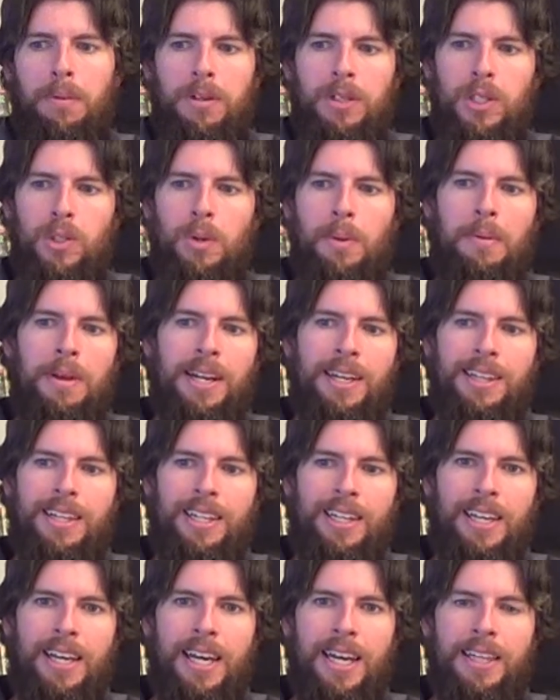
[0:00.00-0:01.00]
swimming in the
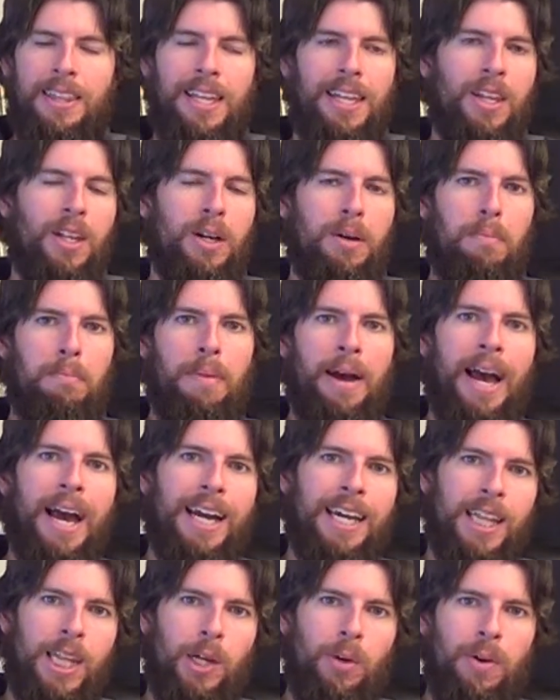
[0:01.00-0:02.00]
lake. They look
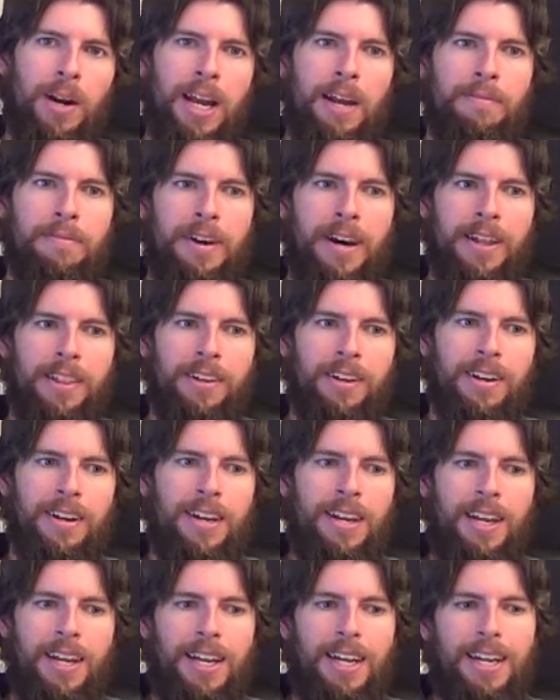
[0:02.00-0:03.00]
back at the grandfather,